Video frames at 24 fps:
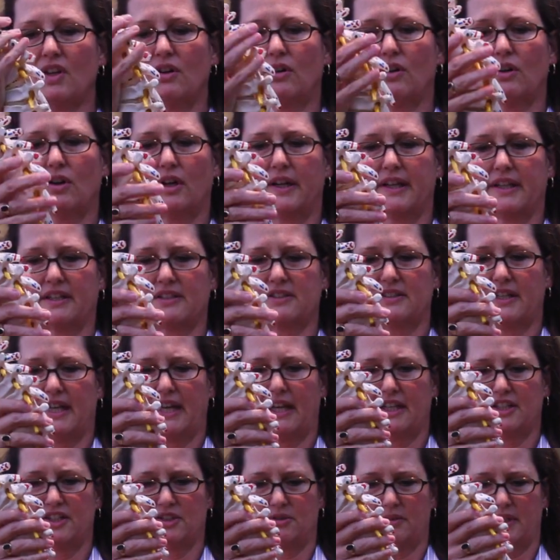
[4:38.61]
or an
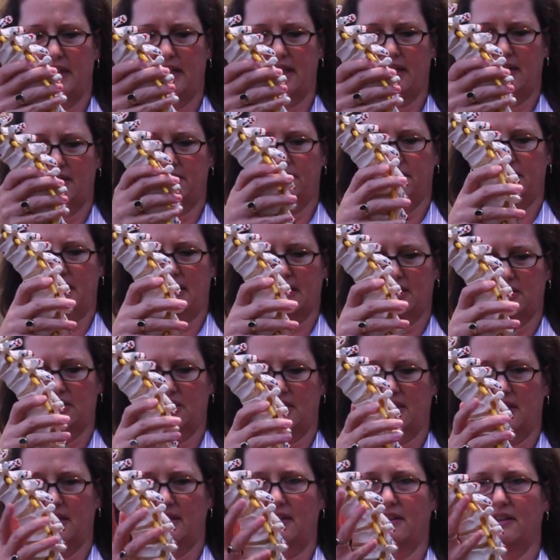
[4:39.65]
exaggerated
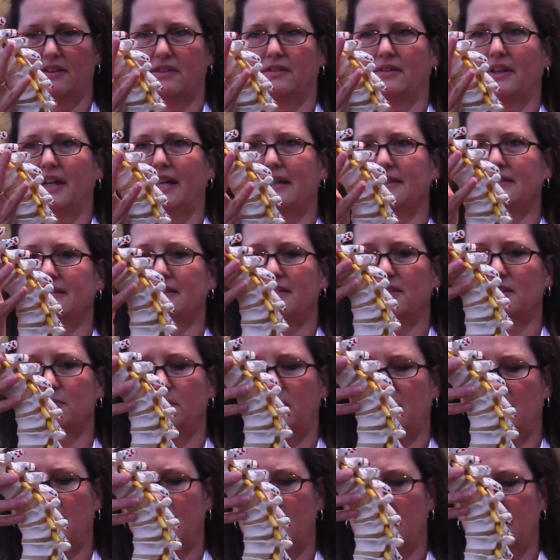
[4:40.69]
flexion in the thoracic
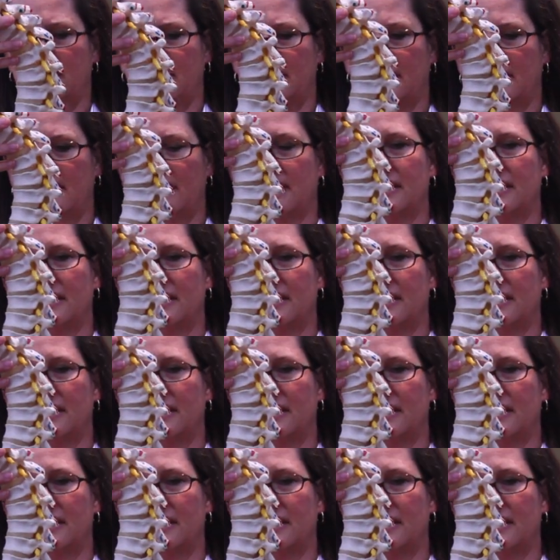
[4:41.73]
spine.